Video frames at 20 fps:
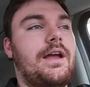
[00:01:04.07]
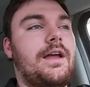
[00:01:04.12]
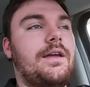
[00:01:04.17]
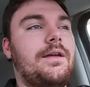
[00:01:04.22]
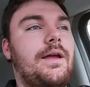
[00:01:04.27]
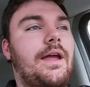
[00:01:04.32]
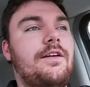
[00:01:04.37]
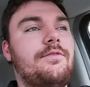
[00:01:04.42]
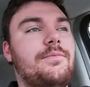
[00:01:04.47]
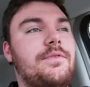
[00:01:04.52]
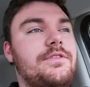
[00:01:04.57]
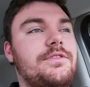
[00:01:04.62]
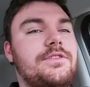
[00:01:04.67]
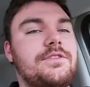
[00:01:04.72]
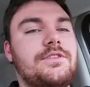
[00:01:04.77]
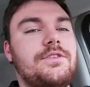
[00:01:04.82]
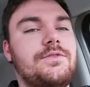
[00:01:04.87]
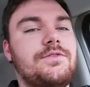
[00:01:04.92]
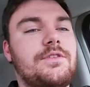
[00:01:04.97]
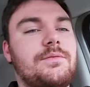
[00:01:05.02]
I have been
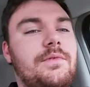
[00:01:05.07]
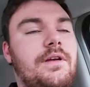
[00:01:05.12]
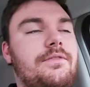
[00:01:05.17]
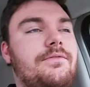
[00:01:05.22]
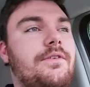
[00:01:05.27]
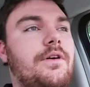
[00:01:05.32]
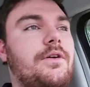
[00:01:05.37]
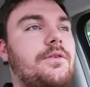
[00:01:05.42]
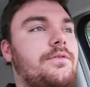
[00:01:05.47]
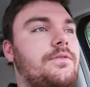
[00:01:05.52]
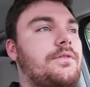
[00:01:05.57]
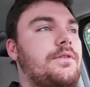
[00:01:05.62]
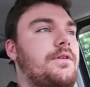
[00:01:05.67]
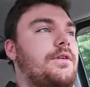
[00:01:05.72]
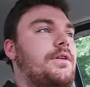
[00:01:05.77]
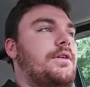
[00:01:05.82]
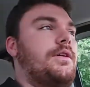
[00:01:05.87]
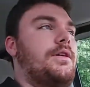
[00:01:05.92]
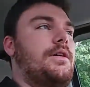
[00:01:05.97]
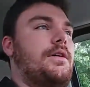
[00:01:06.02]
just using my phone,
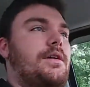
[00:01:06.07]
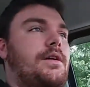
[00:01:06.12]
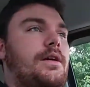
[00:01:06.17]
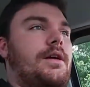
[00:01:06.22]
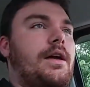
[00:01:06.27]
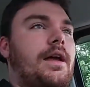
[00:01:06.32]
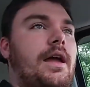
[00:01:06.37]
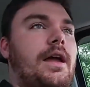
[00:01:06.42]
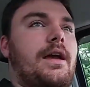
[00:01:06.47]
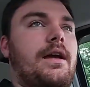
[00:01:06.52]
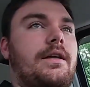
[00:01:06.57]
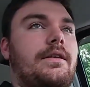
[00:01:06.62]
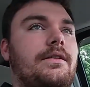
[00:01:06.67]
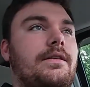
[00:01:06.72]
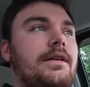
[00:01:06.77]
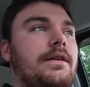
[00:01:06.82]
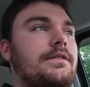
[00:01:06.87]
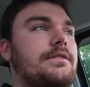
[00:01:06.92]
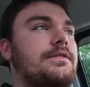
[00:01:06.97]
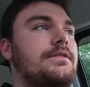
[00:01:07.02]

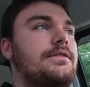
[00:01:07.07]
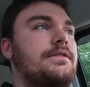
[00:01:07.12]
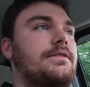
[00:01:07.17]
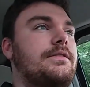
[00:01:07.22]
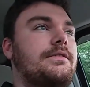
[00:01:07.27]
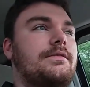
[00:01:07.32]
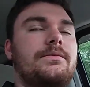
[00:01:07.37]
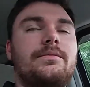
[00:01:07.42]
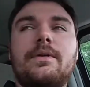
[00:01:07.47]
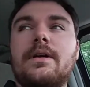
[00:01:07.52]
and it